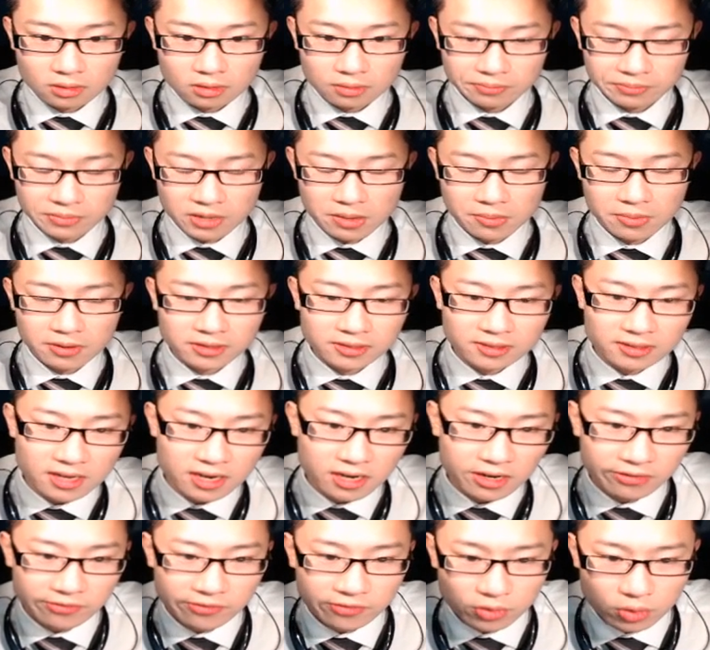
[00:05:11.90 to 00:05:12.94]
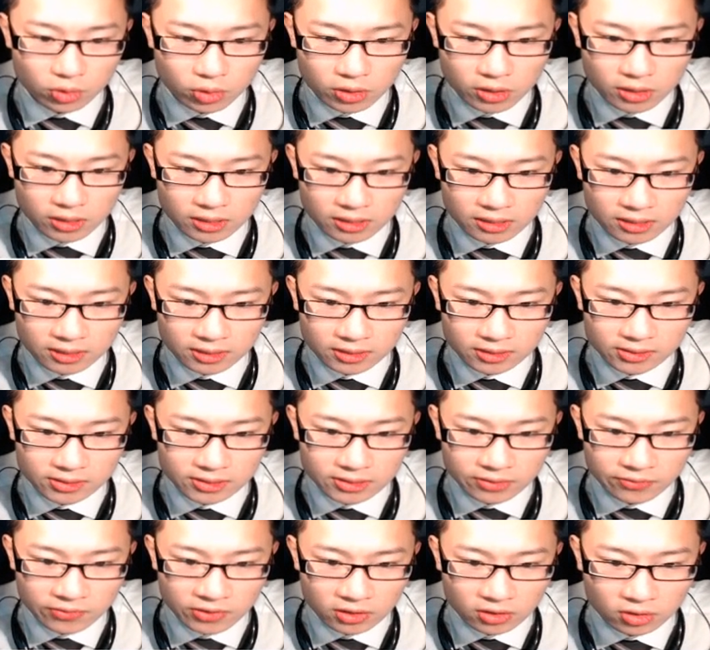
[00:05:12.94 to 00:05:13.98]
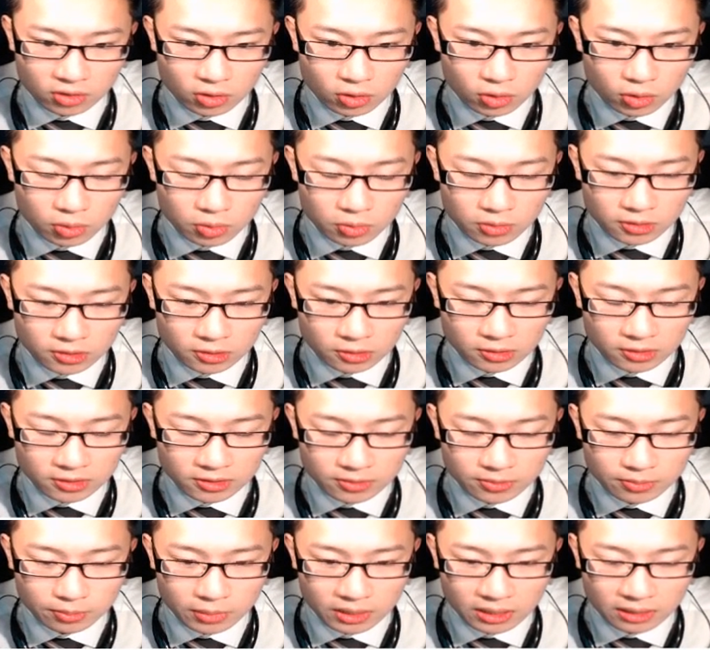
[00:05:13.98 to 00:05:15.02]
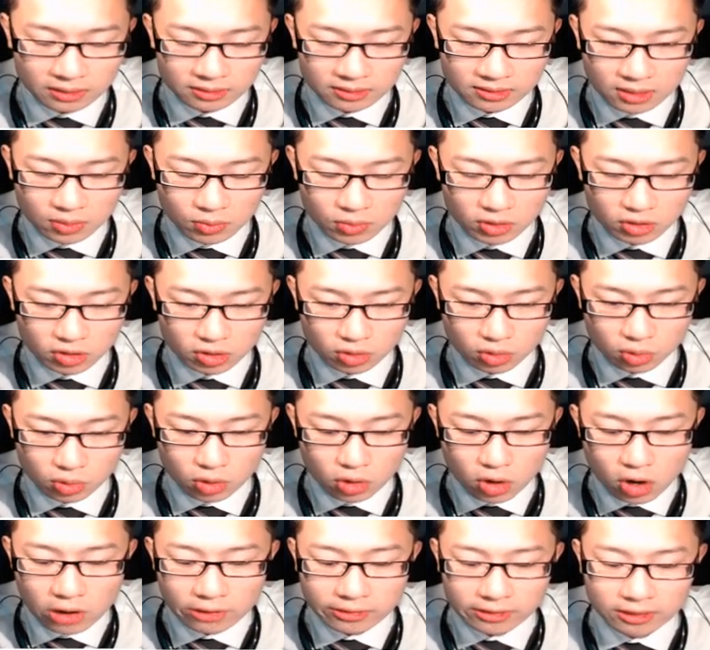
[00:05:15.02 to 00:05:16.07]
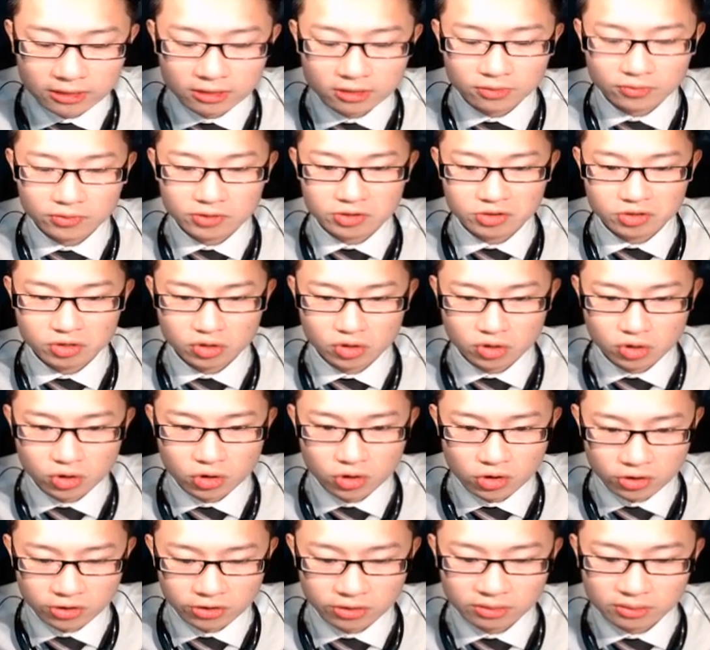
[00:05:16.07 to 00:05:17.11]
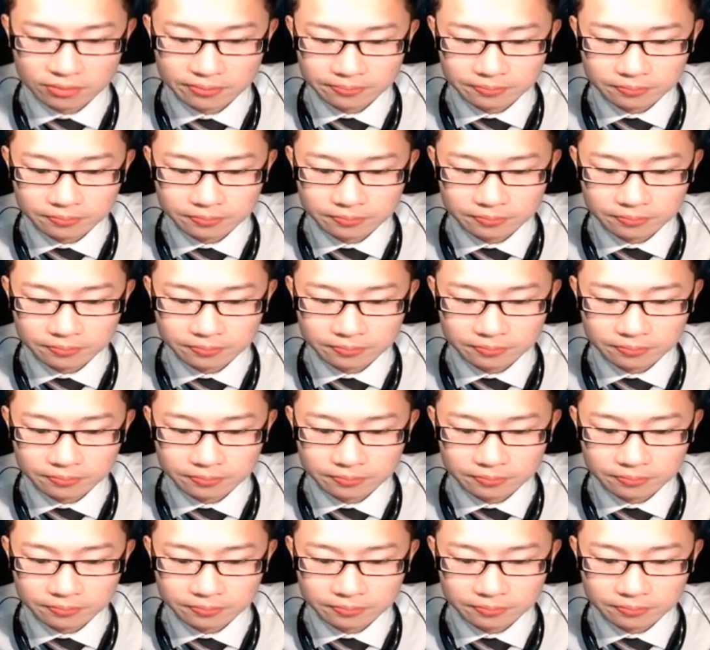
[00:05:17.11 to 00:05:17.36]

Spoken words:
Public static void is something new, so this means that we do not need to return